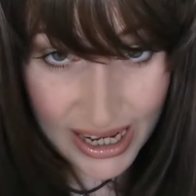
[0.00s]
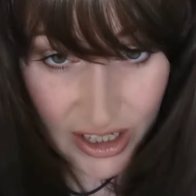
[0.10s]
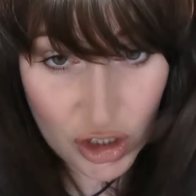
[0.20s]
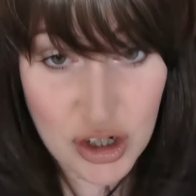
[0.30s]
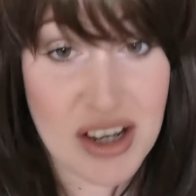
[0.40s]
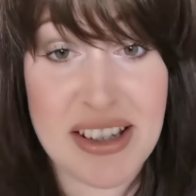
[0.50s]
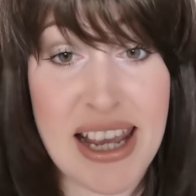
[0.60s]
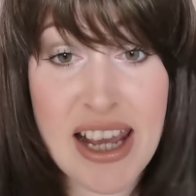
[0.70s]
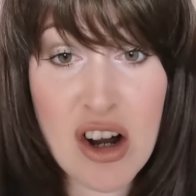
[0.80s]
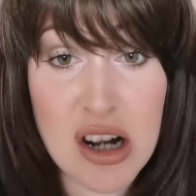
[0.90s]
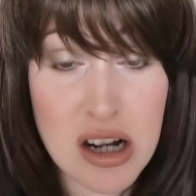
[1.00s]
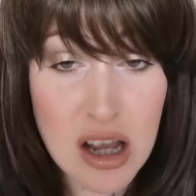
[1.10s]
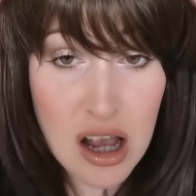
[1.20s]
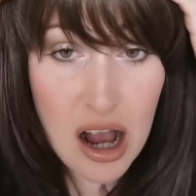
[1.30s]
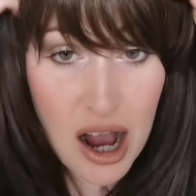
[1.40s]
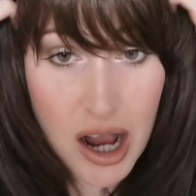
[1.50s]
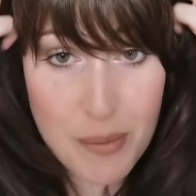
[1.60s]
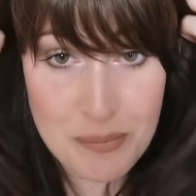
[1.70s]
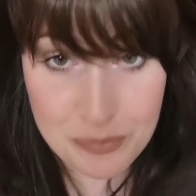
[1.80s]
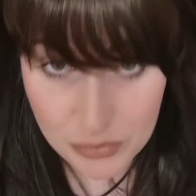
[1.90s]
It's just hair.
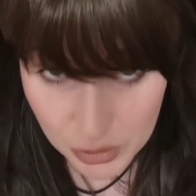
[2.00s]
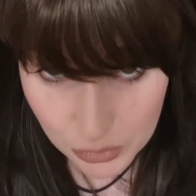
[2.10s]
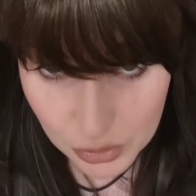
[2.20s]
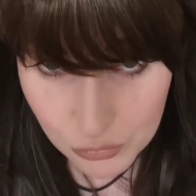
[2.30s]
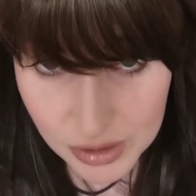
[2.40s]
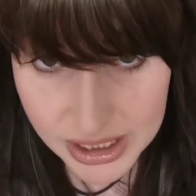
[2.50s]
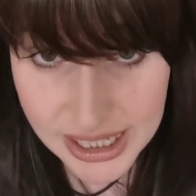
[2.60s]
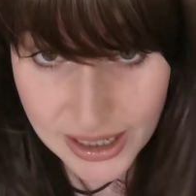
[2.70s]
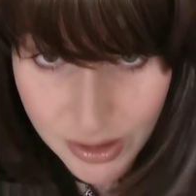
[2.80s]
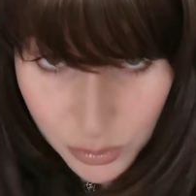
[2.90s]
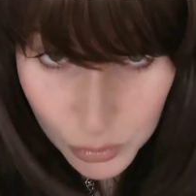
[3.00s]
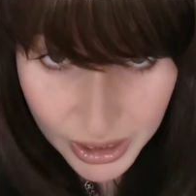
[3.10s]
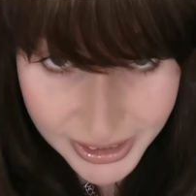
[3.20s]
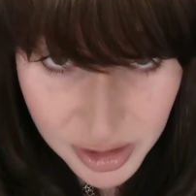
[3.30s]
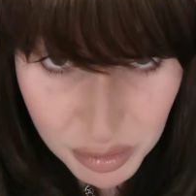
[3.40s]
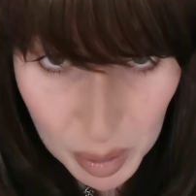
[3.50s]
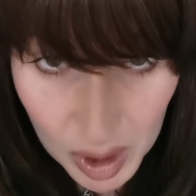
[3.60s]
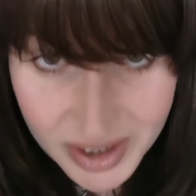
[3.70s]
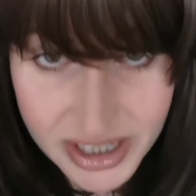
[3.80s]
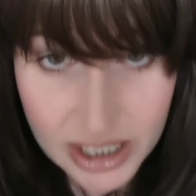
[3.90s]
So there really is no kind of
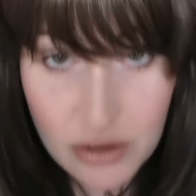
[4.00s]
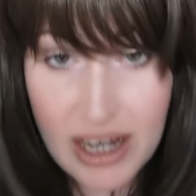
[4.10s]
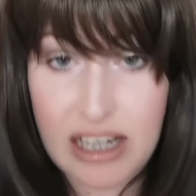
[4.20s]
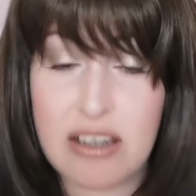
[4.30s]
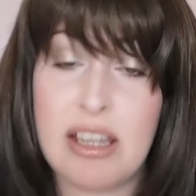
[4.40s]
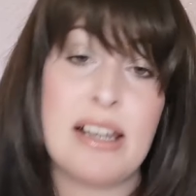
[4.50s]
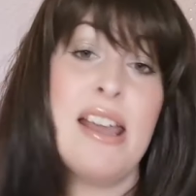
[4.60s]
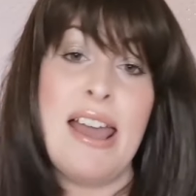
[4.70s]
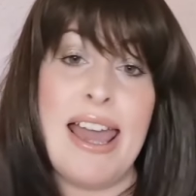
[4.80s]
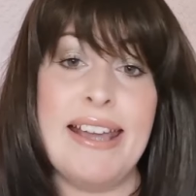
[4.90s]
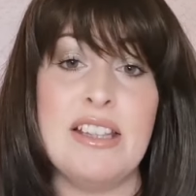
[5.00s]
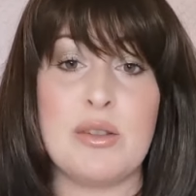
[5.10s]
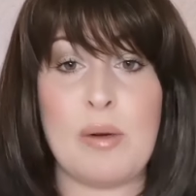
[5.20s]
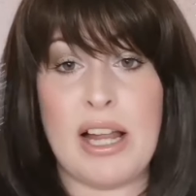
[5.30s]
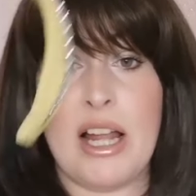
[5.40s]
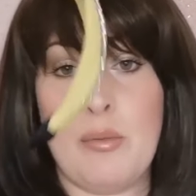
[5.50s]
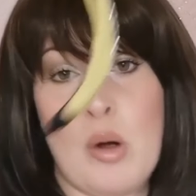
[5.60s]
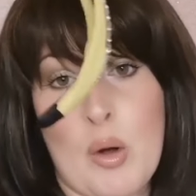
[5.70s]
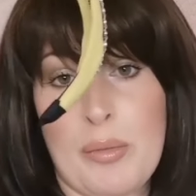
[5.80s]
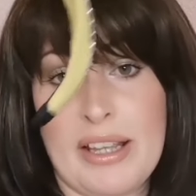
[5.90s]
parting or anything. Hence why I
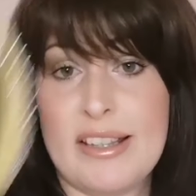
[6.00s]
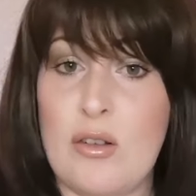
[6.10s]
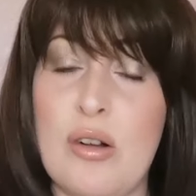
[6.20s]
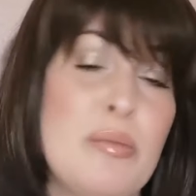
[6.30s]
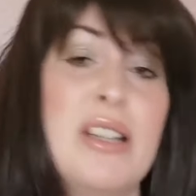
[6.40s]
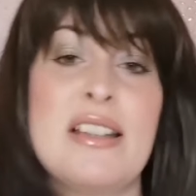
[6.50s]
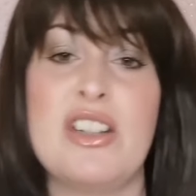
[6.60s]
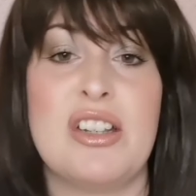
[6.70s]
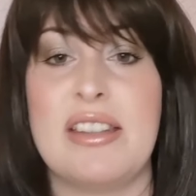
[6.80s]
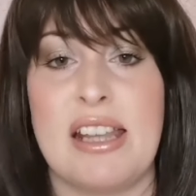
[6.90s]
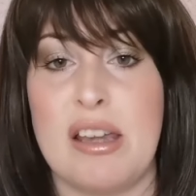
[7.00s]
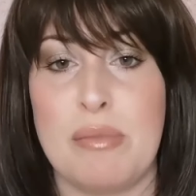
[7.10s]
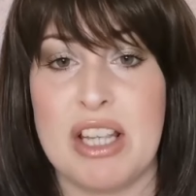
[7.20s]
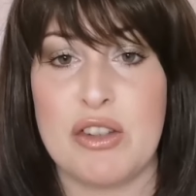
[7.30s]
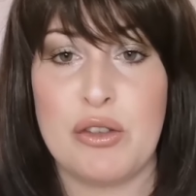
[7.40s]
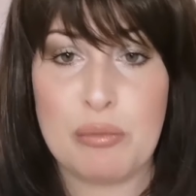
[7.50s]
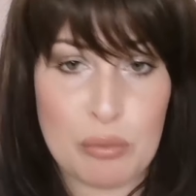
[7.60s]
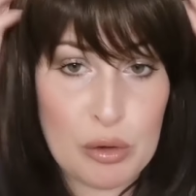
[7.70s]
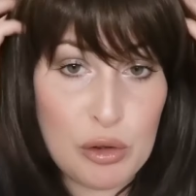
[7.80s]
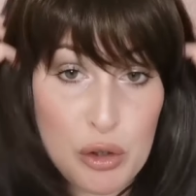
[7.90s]
pop this on, because I just think it makes
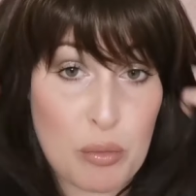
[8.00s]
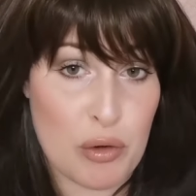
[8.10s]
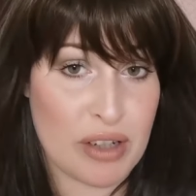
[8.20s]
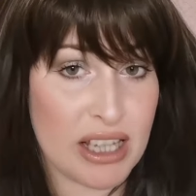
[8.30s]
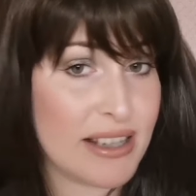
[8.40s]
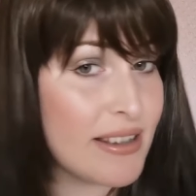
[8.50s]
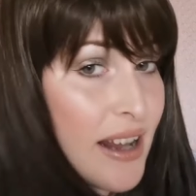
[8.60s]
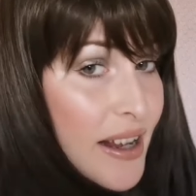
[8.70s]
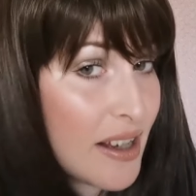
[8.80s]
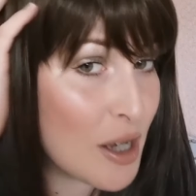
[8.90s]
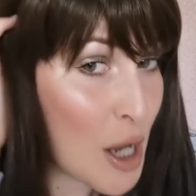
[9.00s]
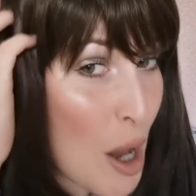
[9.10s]
it look more realistic.